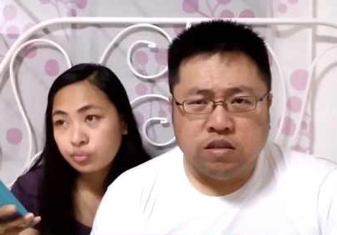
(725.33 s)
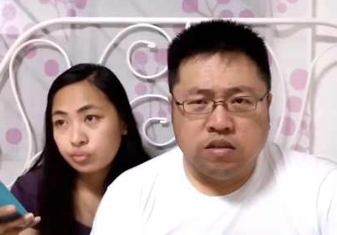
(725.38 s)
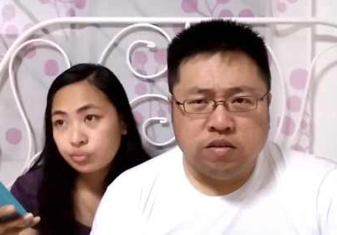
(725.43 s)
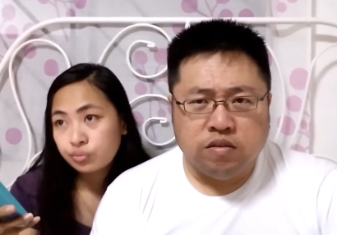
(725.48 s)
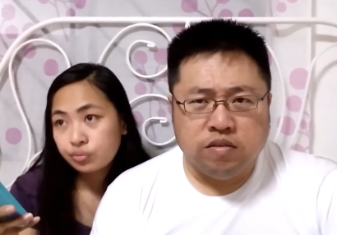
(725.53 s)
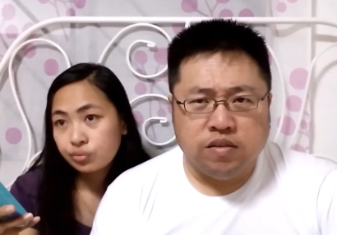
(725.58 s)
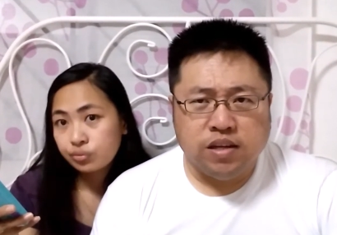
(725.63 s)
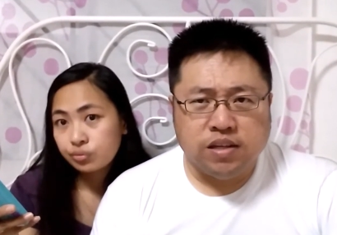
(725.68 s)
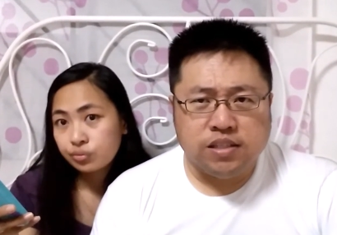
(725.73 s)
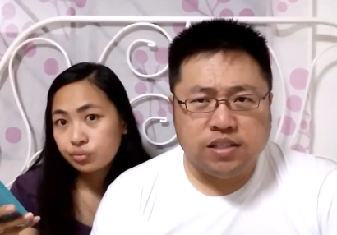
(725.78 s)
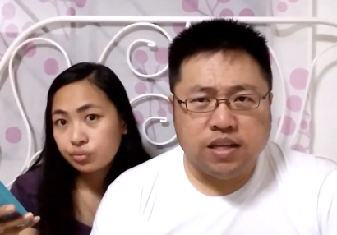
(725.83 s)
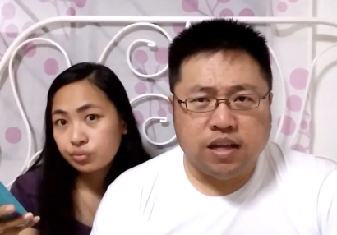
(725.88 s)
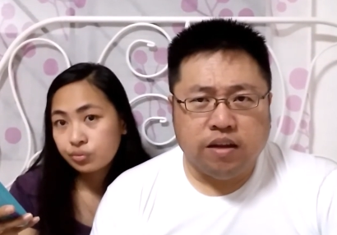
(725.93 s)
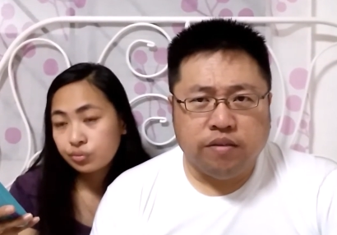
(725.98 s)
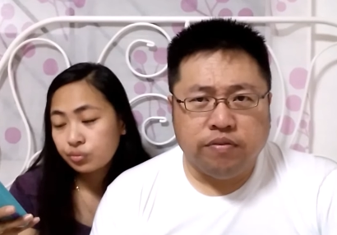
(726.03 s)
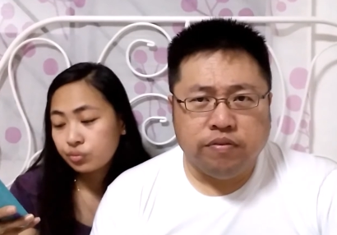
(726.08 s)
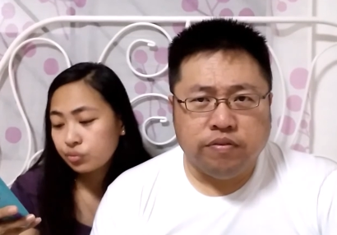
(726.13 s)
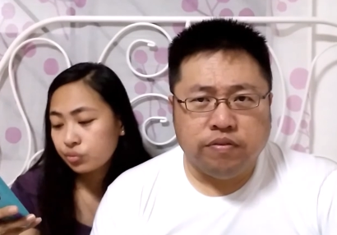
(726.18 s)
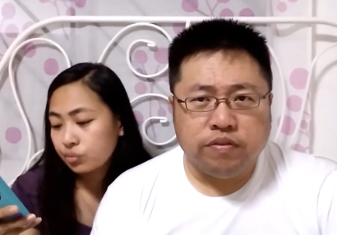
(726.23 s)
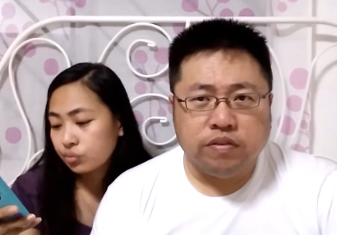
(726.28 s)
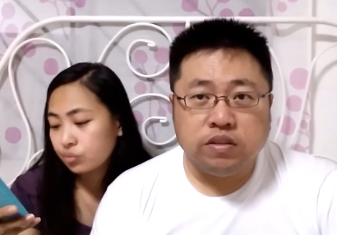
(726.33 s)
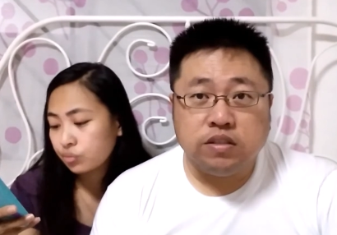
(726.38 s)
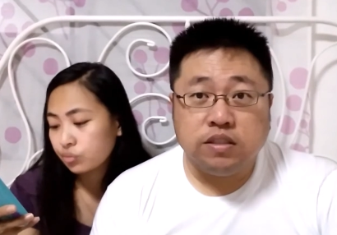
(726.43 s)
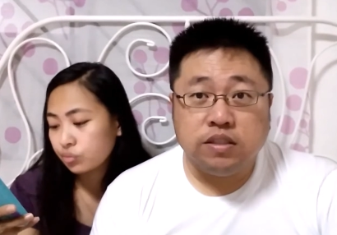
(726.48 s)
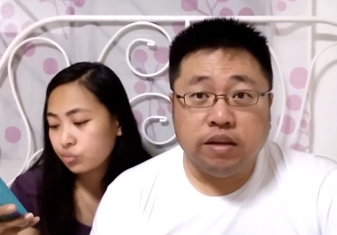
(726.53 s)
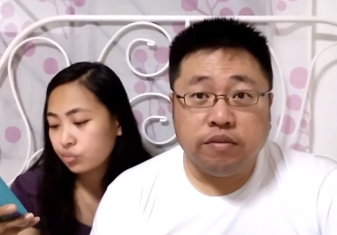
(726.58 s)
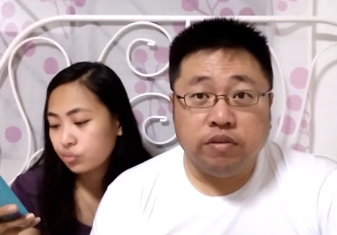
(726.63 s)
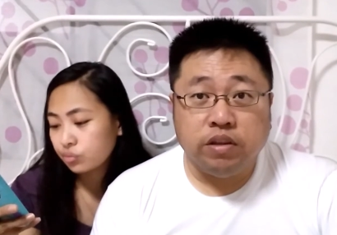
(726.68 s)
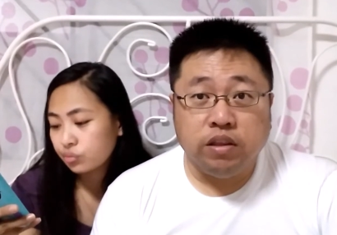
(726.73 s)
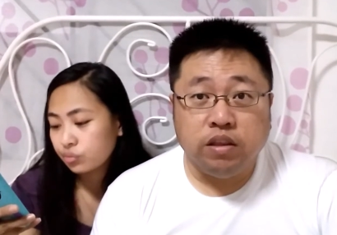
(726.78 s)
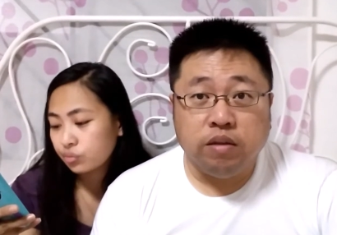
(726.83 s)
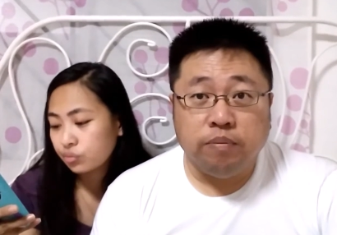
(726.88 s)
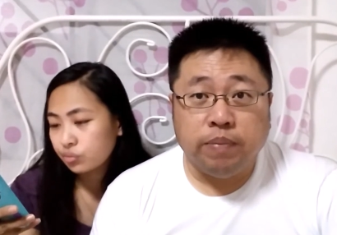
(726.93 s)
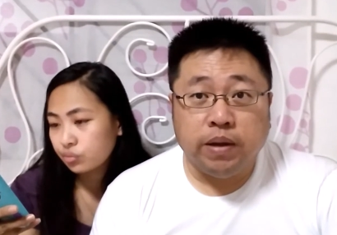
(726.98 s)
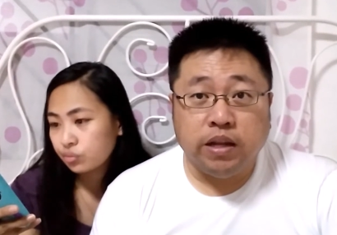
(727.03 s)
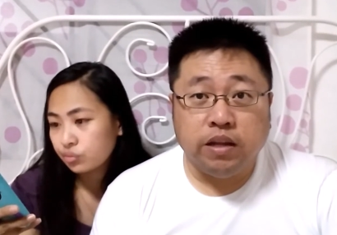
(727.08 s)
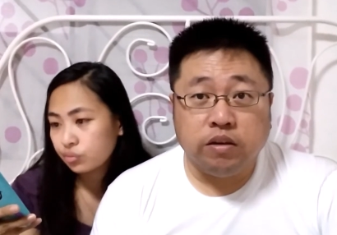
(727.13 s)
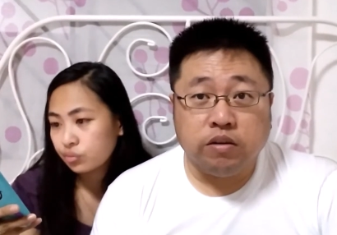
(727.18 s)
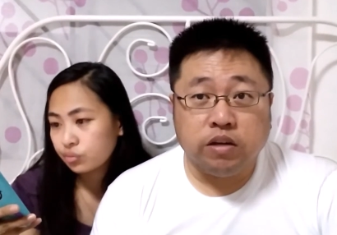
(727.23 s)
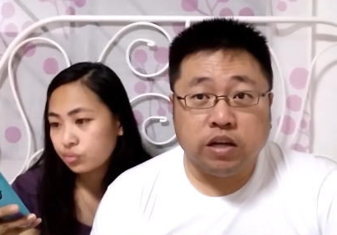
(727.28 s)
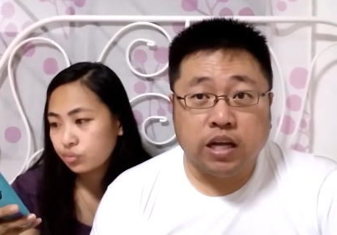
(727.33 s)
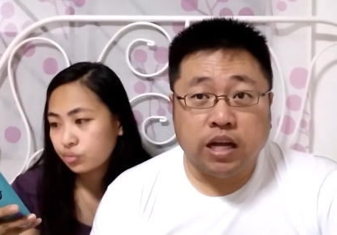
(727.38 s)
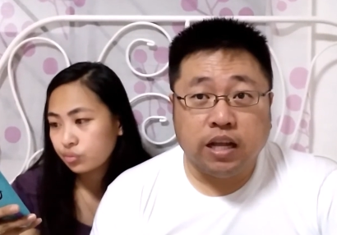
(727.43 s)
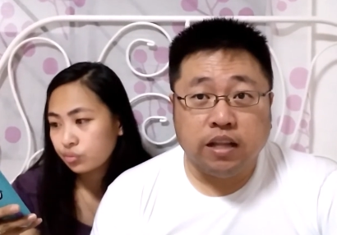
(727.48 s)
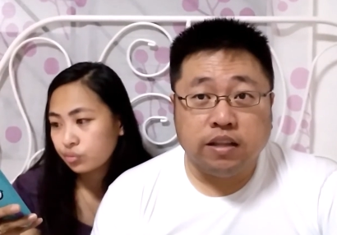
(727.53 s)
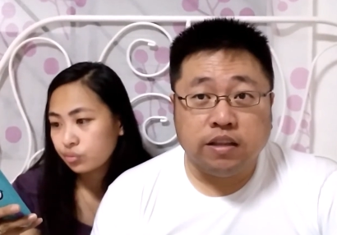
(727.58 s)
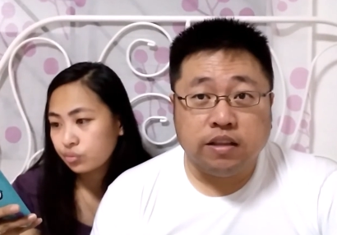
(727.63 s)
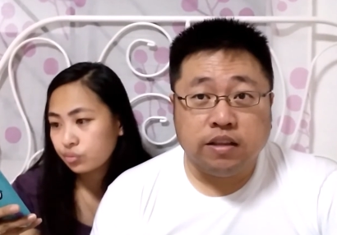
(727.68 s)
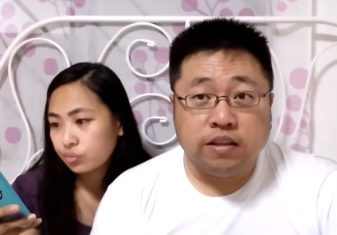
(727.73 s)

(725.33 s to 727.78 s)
Speaker 1: six, half, seven, depending on the cut.